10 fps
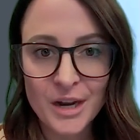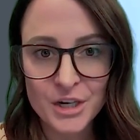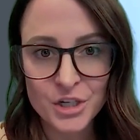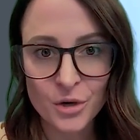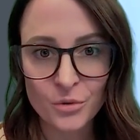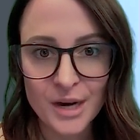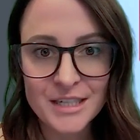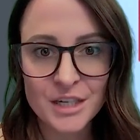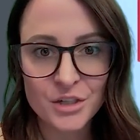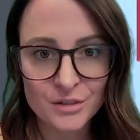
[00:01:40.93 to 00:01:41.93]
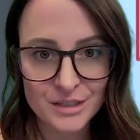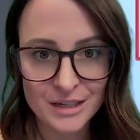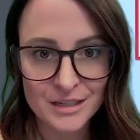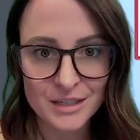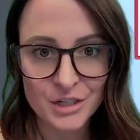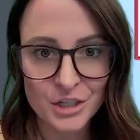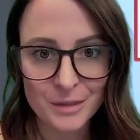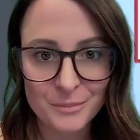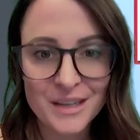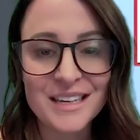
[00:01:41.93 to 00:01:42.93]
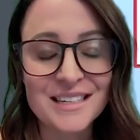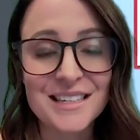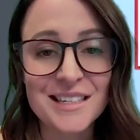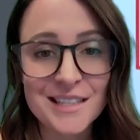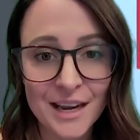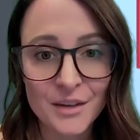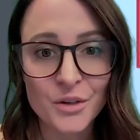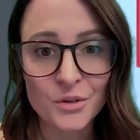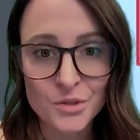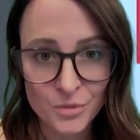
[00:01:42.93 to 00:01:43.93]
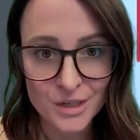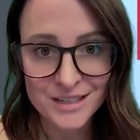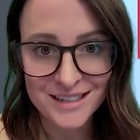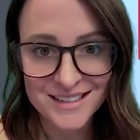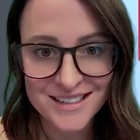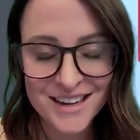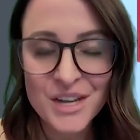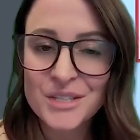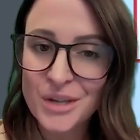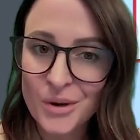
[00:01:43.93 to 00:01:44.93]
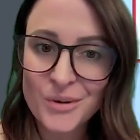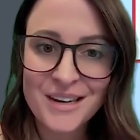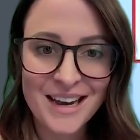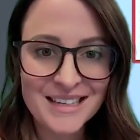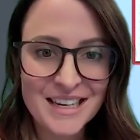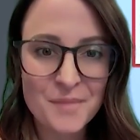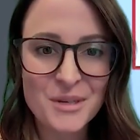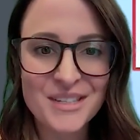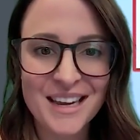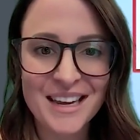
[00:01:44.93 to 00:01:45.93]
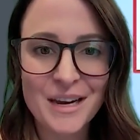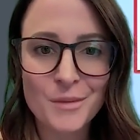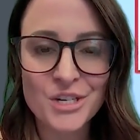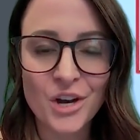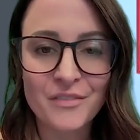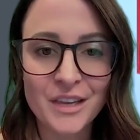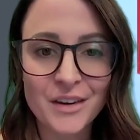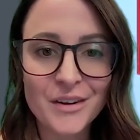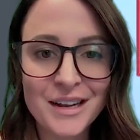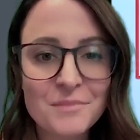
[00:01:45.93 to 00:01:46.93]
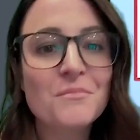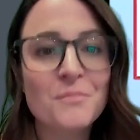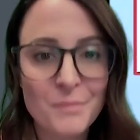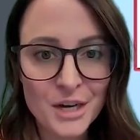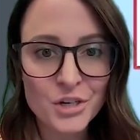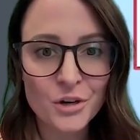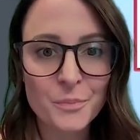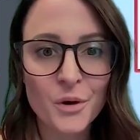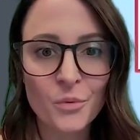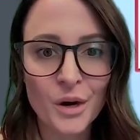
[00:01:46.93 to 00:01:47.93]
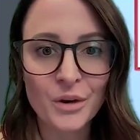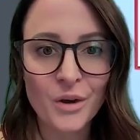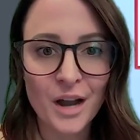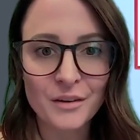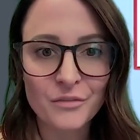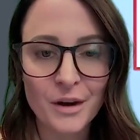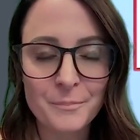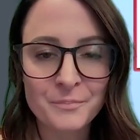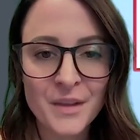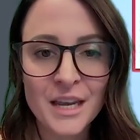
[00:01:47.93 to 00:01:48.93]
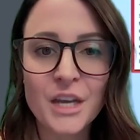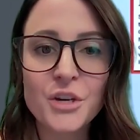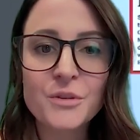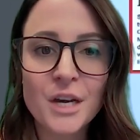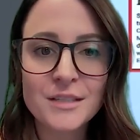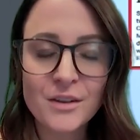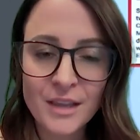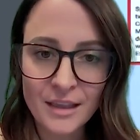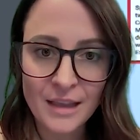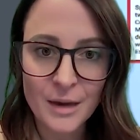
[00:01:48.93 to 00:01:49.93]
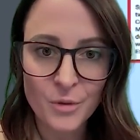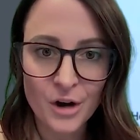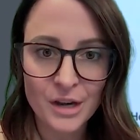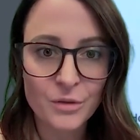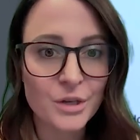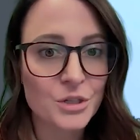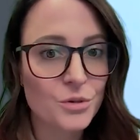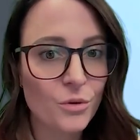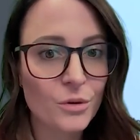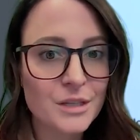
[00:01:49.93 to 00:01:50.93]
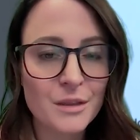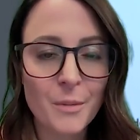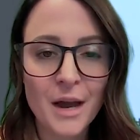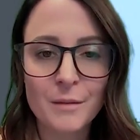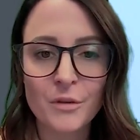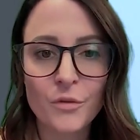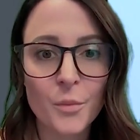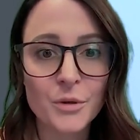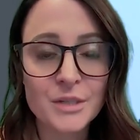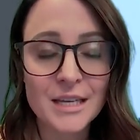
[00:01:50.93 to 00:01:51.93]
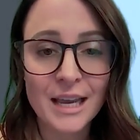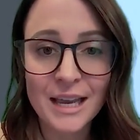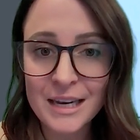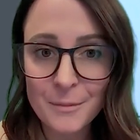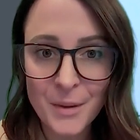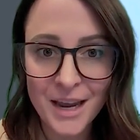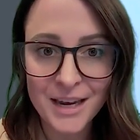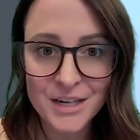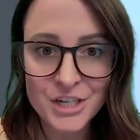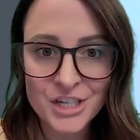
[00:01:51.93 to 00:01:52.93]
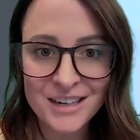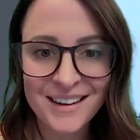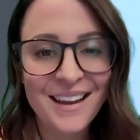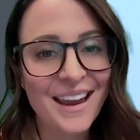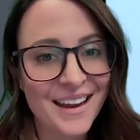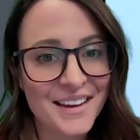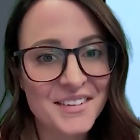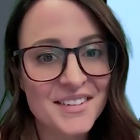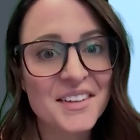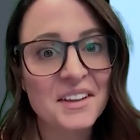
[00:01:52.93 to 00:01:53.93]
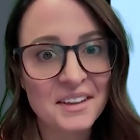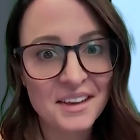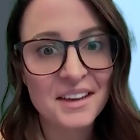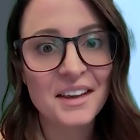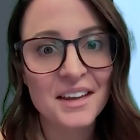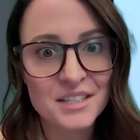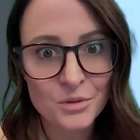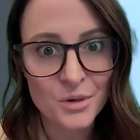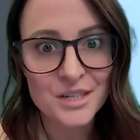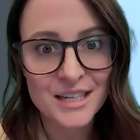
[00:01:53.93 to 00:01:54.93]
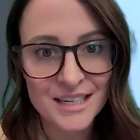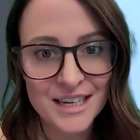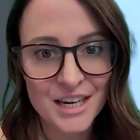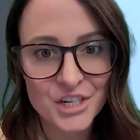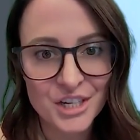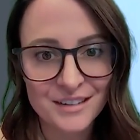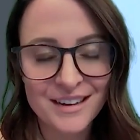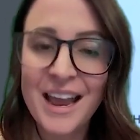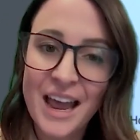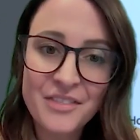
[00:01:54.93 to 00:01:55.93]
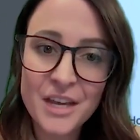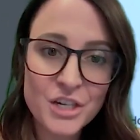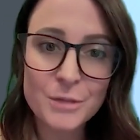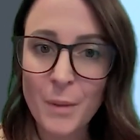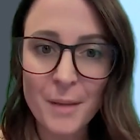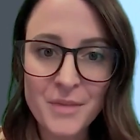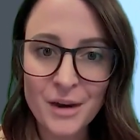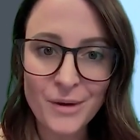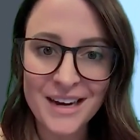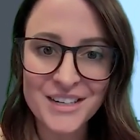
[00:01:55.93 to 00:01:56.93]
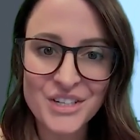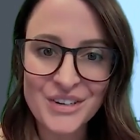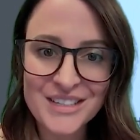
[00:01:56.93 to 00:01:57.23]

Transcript: to show great digital citizenship is to cite your sources. So next time you snake an image off the internet, make sure to put where you got it from. In Utah's Online Library, you can scroll to the bottom of almost any page and get a source citation, and then just pop that right into your